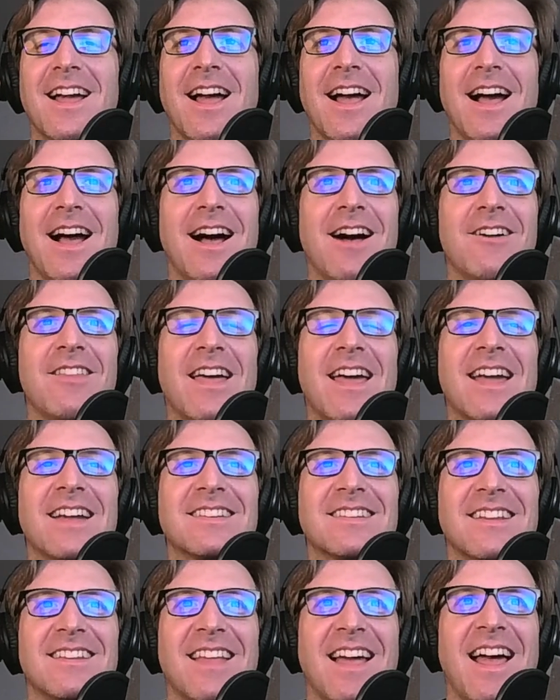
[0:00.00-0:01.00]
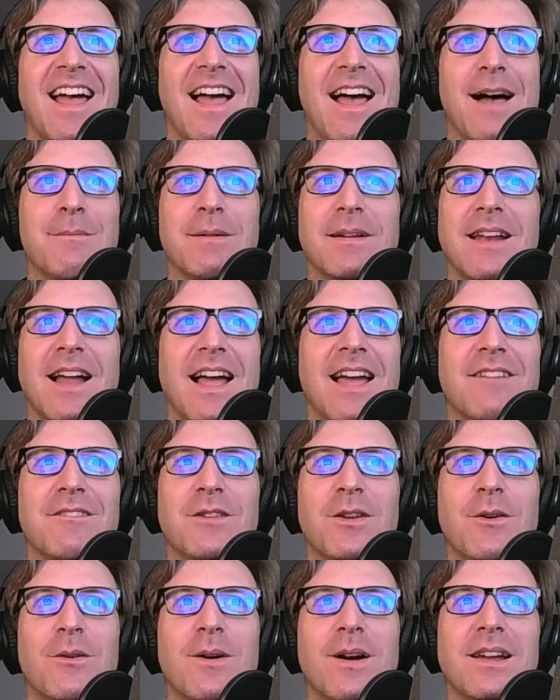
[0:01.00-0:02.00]
How the heck did that happen? I have
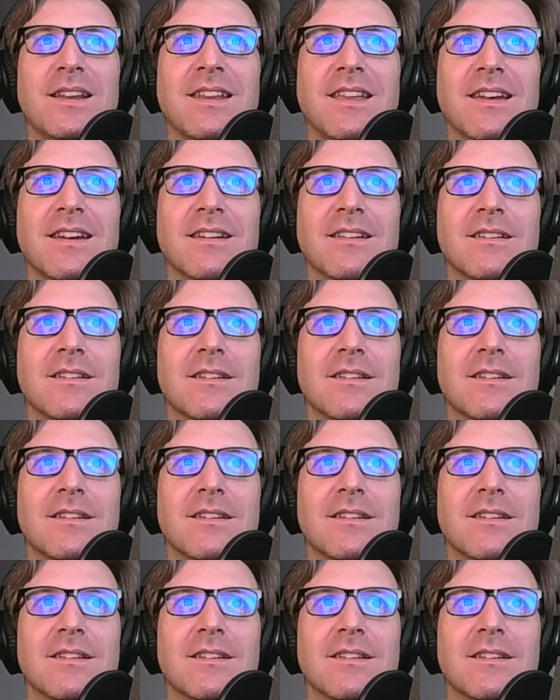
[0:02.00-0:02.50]
no idea.